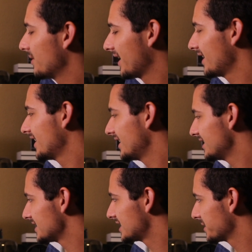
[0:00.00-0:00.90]
get
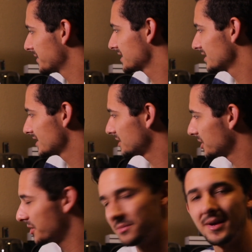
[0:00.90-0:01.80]
is seriously such
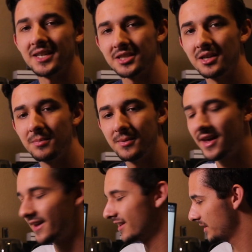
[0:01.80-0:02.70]
a good matchup
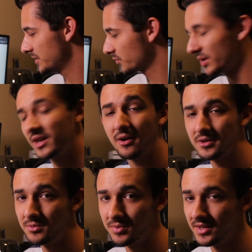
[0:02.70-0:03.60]
that it's really
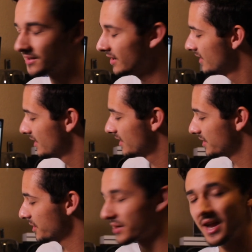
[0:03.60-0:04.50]
hard to beat.
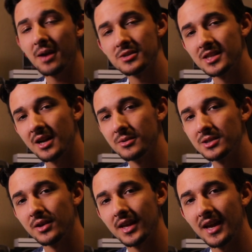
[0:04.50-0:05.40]
The other cameras that I was
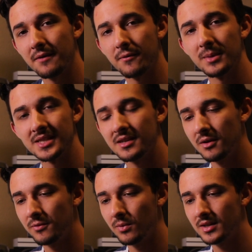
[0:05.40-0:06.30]
looking at for
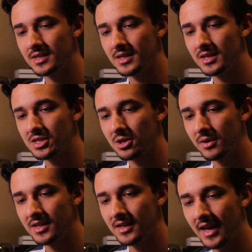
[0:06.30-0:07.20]
myself was the
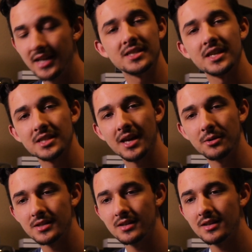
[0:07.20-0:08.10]
Sony
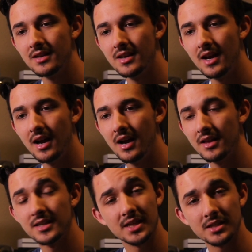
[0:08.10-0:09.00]

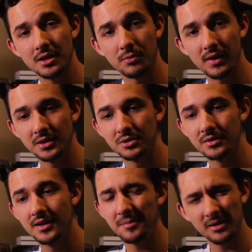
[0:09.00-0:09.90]
a6000, the 6300. I